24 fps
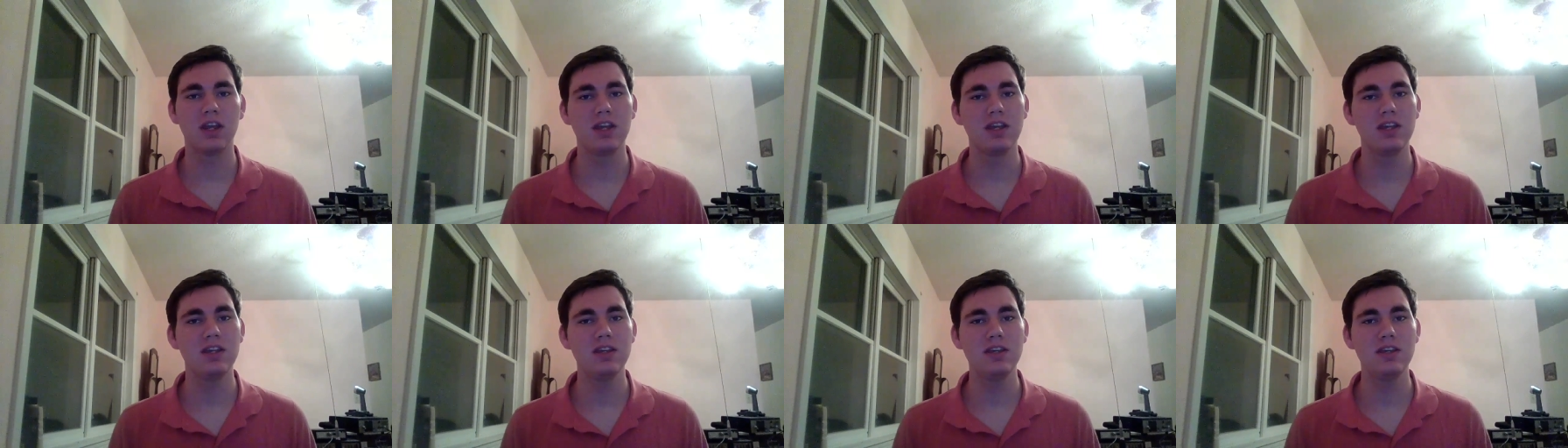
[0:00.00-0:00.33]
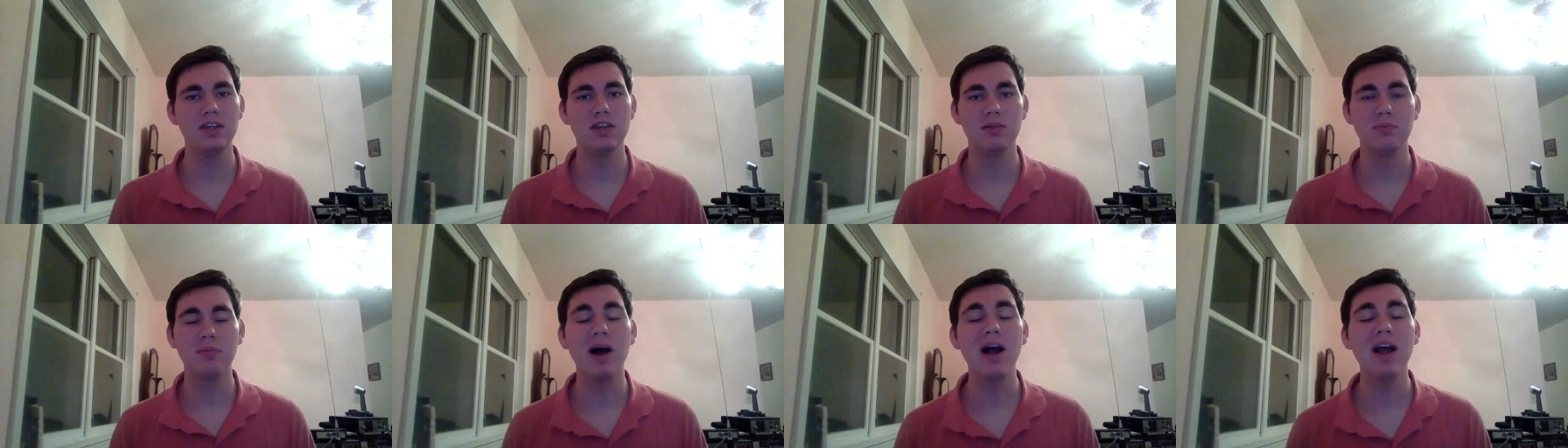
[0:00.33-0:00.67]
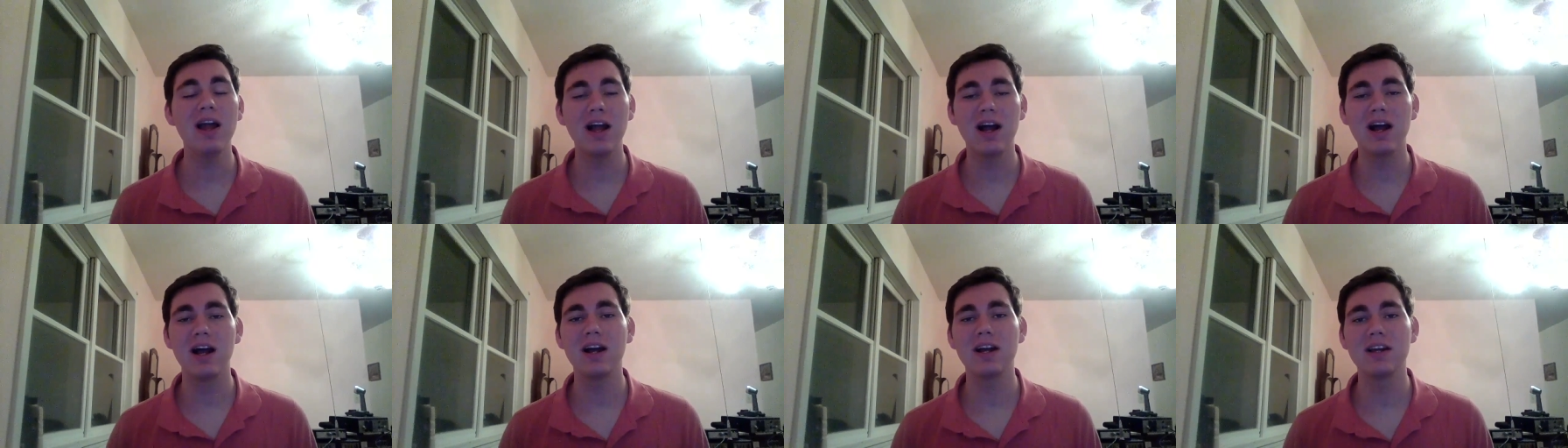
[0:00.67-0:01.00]
In my
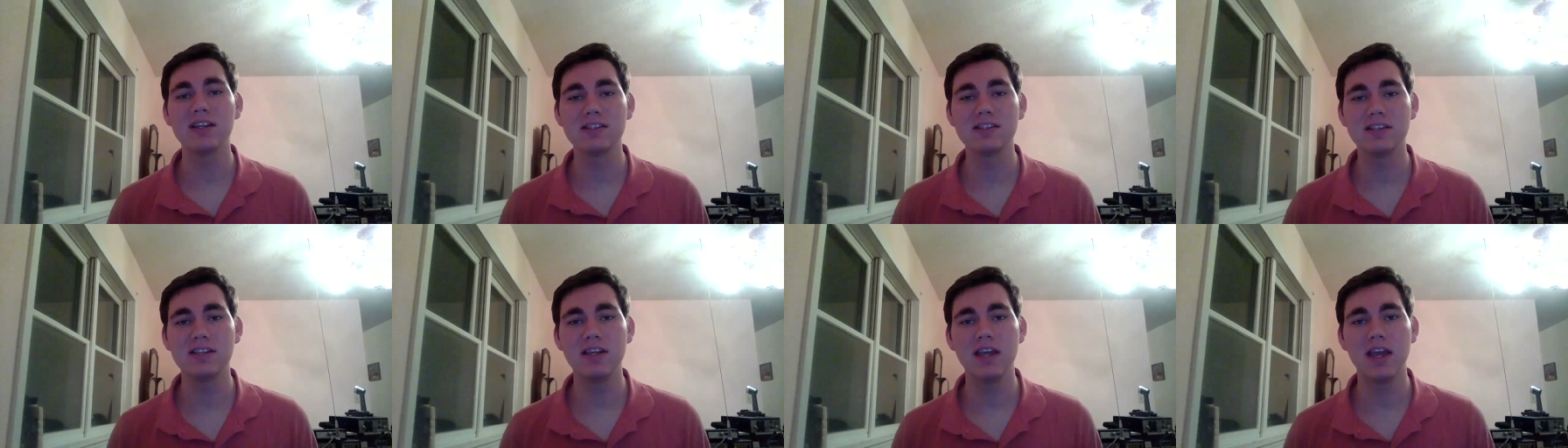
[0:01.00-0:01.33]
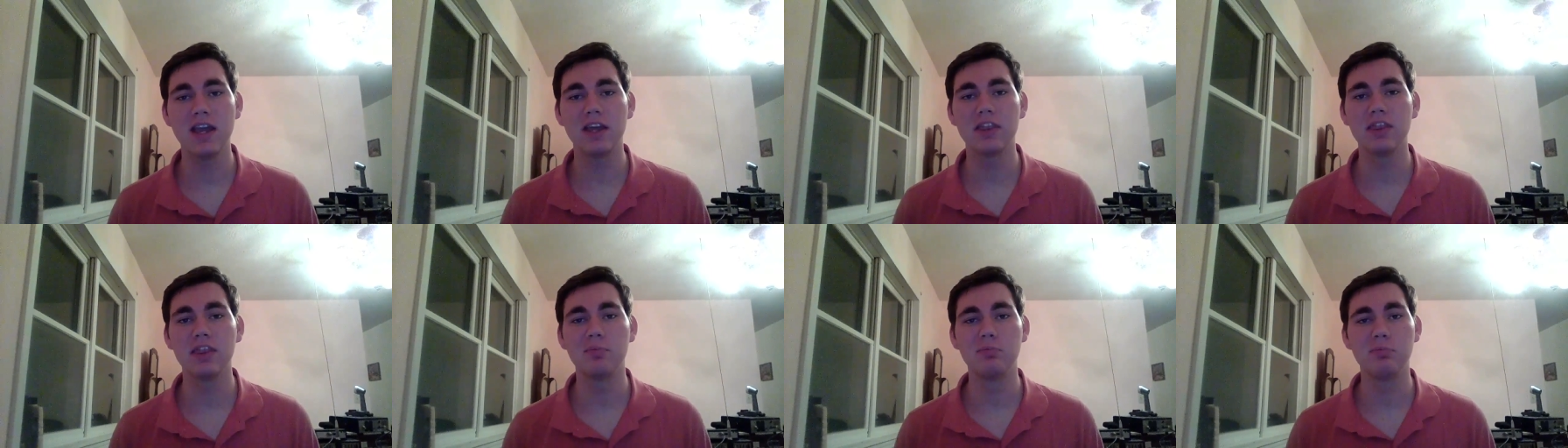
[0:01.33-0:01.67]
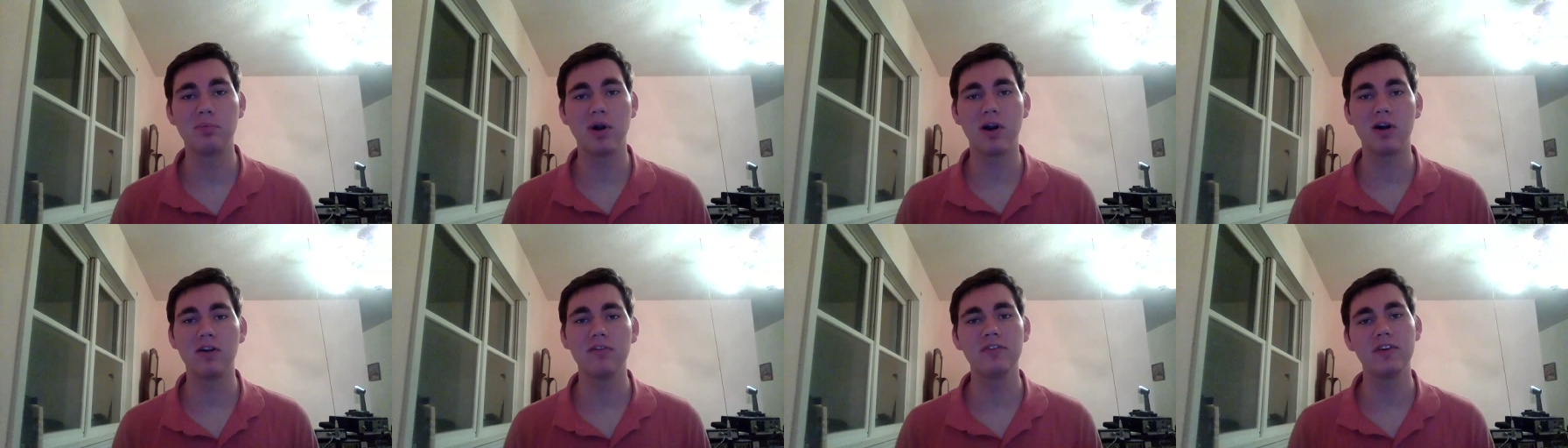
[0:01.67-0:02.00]
eyes, he had the
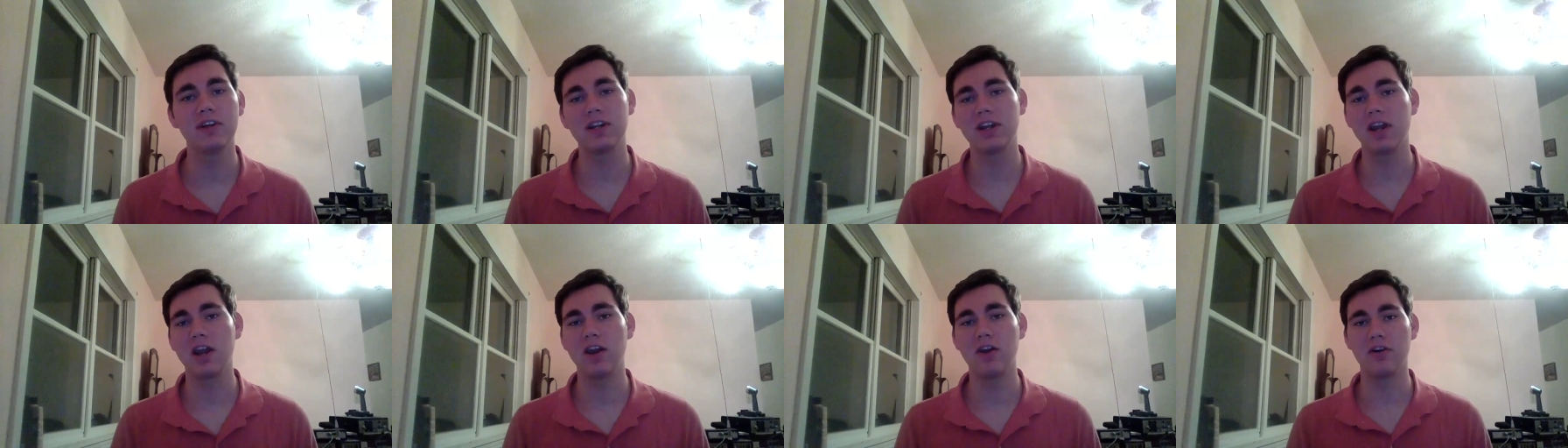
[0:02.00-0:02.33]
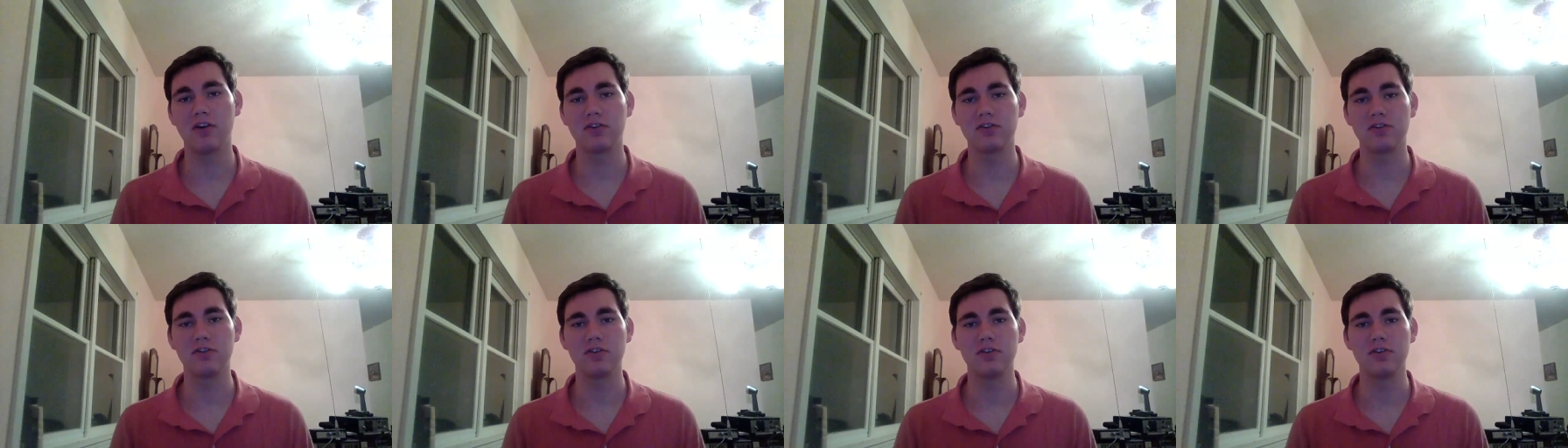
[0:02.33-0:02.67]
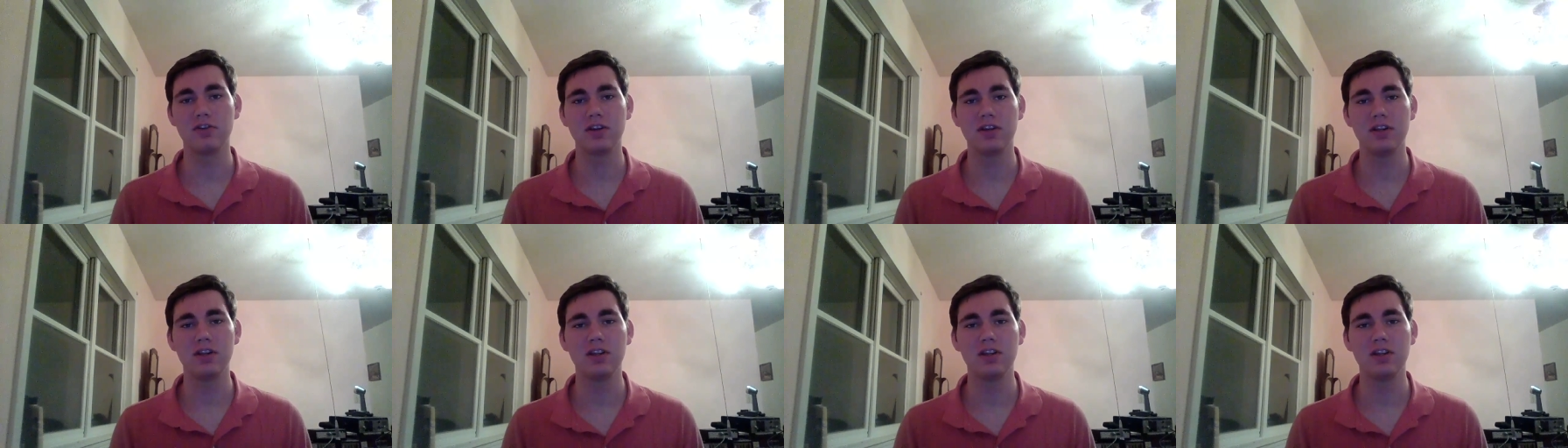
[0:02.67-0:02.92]
perfect character.